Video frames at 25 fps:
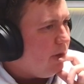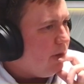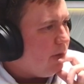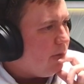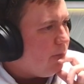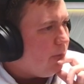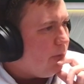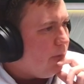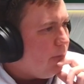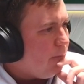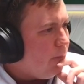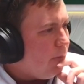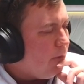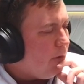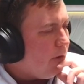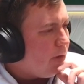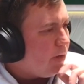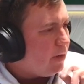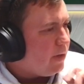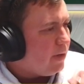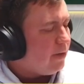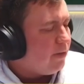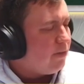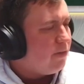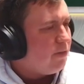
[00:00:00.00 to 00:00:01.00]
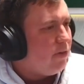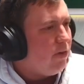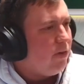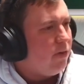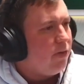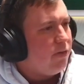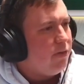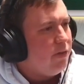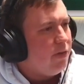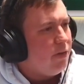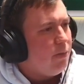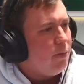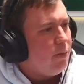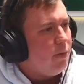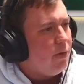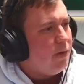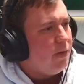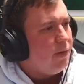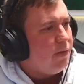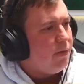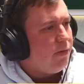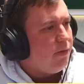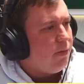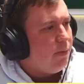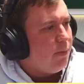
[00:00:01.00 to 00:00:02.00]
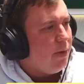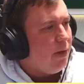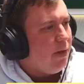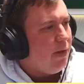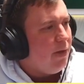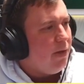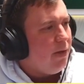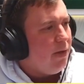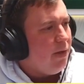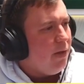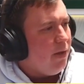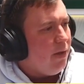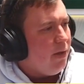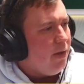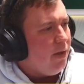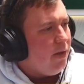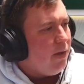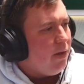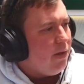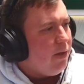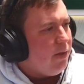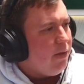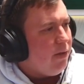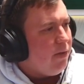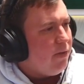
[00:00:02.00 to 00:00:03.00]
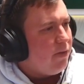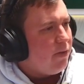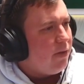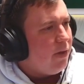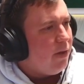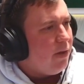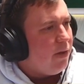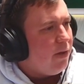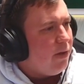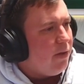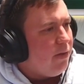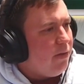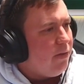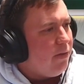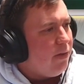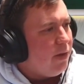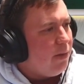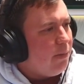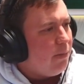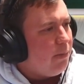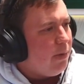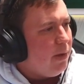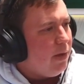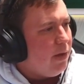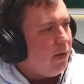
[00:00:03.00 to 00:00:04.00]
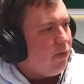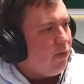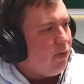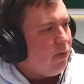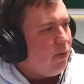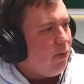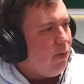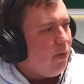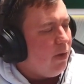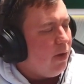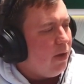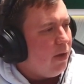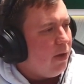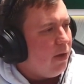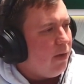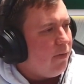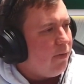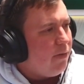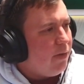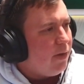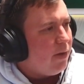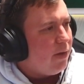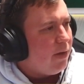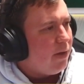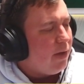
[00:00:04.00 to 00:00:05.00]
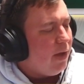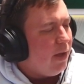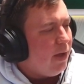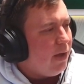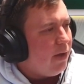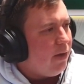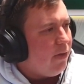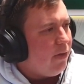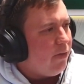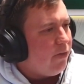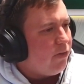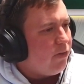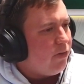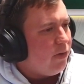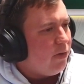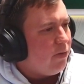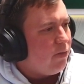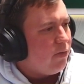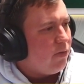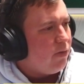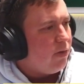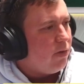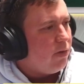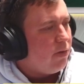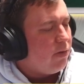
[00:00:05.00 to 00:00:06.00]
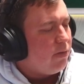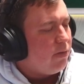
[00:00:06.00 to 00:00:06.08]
1/1 and has toxic 1. So when this dies, they can pay 2 life and get another Sheldred.